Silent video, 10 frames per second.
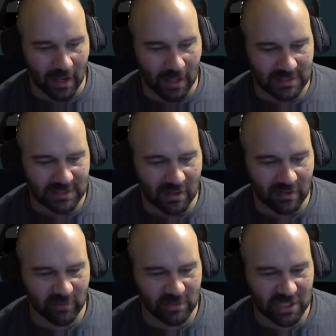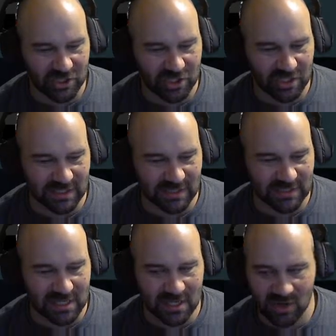Starting rotation is
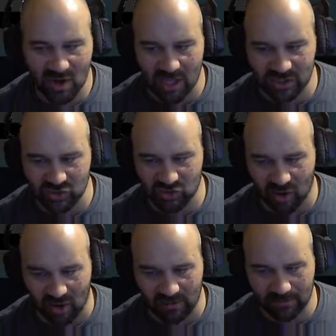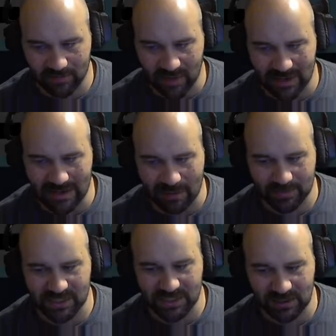not strong and not
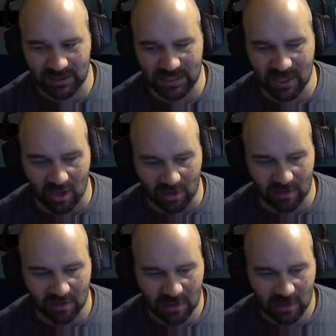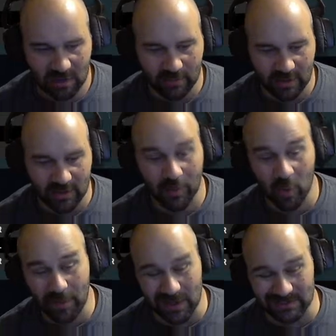particularly young. But the
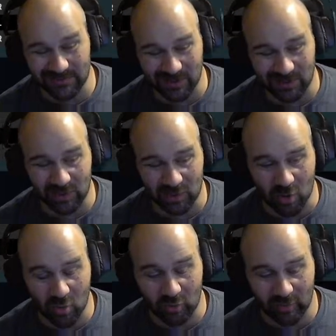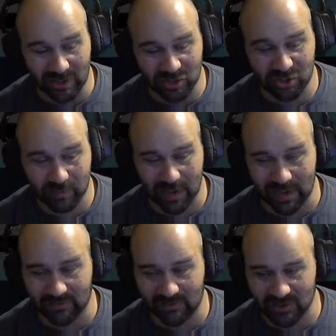bullpen is very good. Oak Rich,
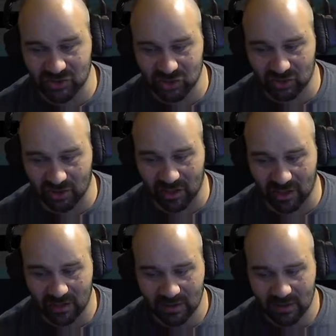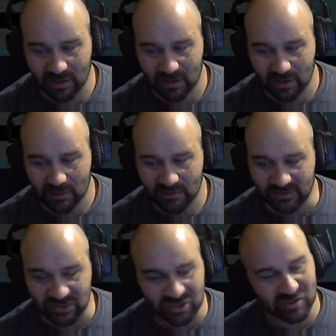Peyton Ventura.
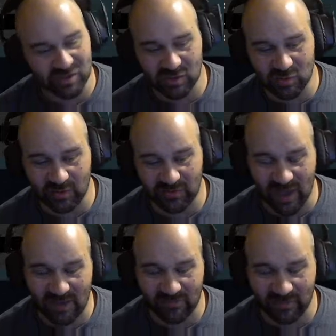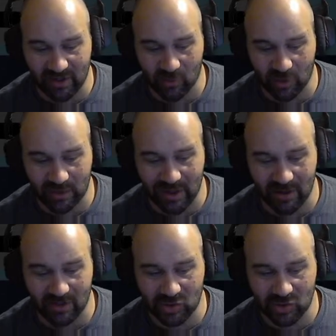Ventura's only 25. A lot of work there.